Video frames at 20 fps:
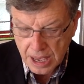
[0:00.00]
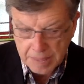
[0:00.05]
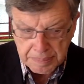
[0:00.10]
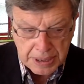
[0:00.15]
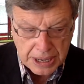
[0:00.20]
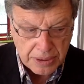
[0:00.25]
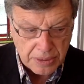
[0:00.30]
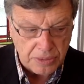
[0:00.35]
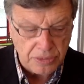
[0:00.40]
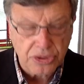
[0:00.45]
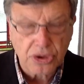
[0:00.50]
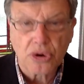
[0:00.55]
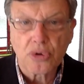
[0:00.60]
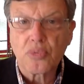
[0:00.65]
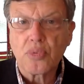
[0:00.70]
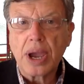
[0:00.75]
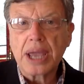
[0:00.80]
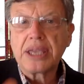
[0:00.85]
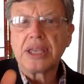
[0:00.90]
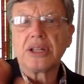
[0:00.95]
But there are
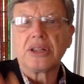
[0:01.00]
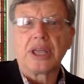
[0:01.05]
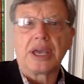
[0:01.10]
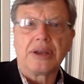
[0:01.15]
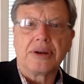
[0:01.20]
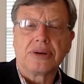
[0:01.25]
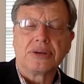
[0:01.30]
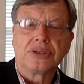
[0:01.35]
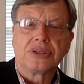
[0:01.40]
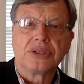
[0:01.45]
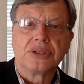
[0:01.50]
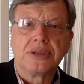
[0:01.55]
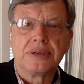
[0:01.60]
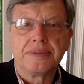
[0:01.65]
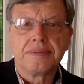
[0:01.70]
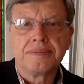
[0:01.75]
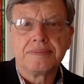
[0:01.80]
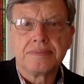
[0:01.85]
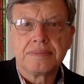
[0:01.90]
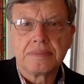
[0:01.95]
regulators
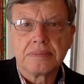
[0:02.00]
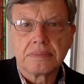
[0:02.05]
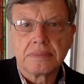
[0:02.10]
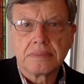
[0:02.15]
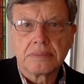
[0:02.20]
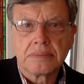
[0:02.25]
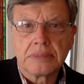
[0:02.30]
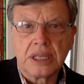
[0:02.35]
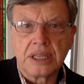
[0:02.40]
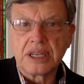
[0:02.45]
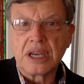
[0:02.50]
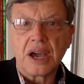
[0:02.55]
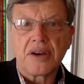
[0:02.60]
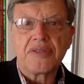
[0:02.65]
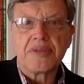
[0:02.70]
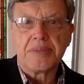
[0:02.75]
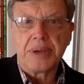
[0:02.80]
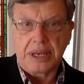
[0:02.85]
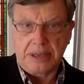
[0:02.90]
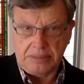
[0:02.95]
in
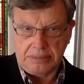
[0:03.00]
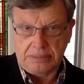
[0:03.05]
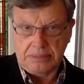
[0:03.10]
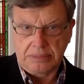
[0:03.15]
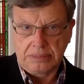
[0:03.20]
government